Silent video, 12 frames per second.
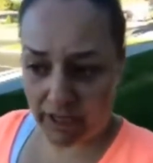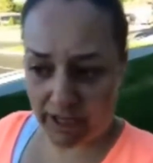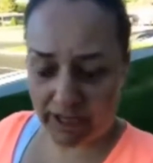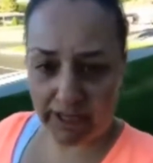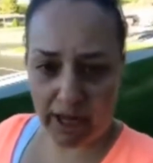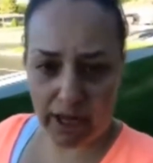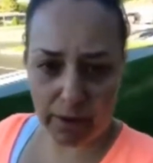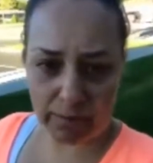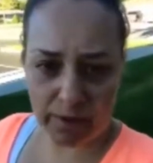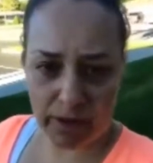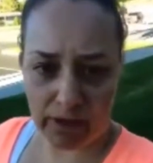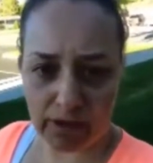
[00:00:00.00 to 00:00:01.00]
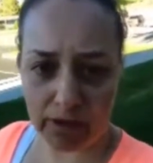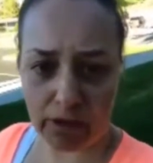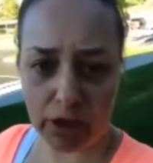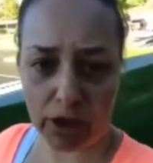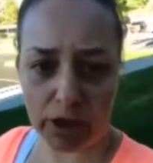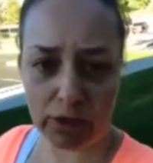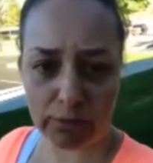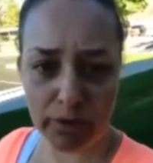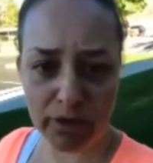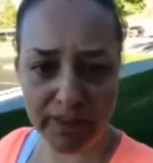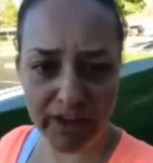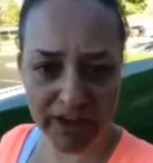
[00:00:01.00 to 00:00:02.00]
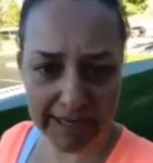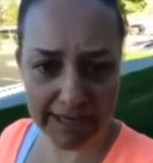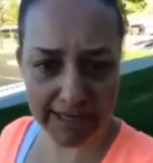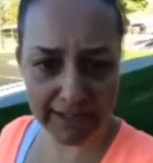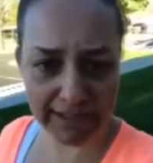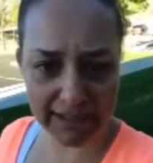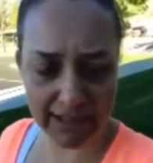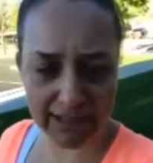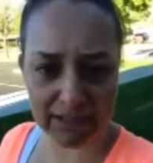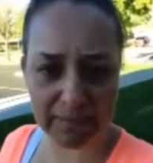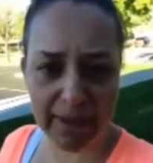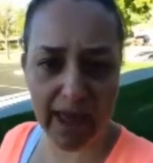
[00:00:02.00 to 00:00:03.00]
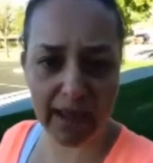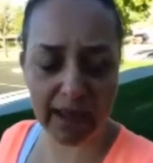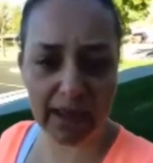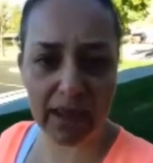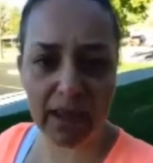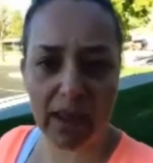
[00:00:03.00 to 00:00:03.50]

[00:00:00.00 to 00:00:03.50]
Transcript: They um, put their knees in his back